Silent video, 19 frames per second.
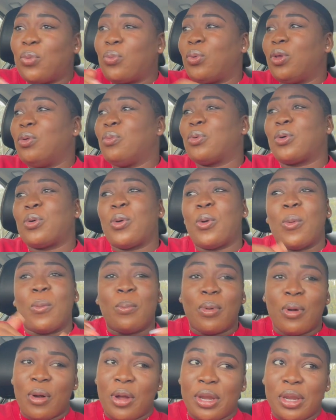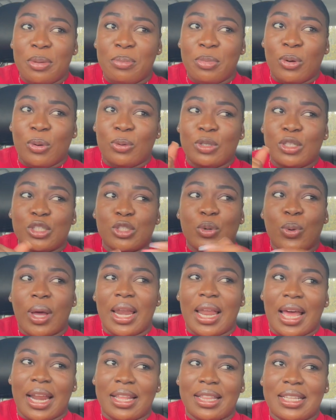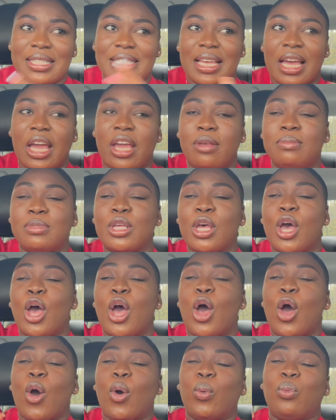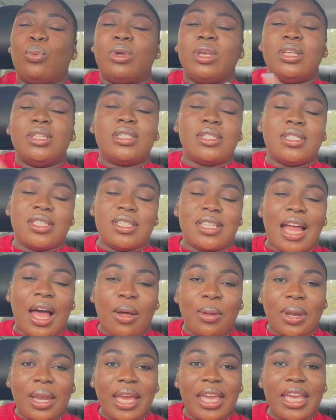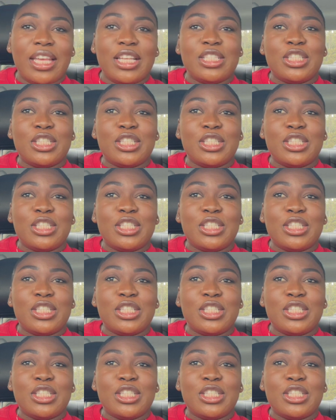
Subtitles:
We were on party mode. So a lot of the times we stood out late.